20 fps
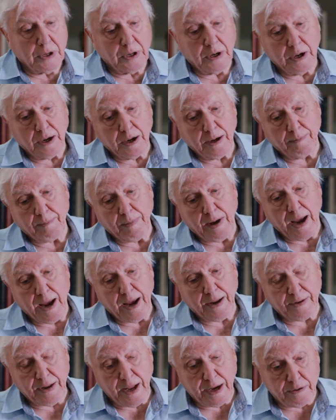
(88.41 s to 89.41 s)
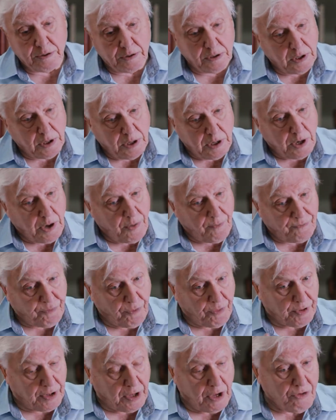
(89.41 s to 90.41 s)
um, and then uh,
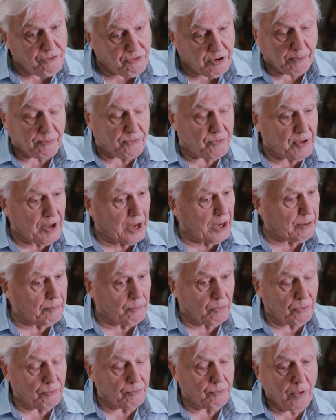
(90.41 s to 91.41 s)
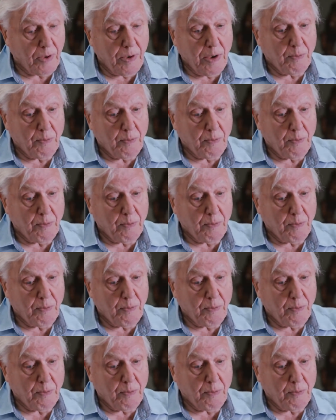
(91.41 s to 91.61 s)
for the close ups of the animal,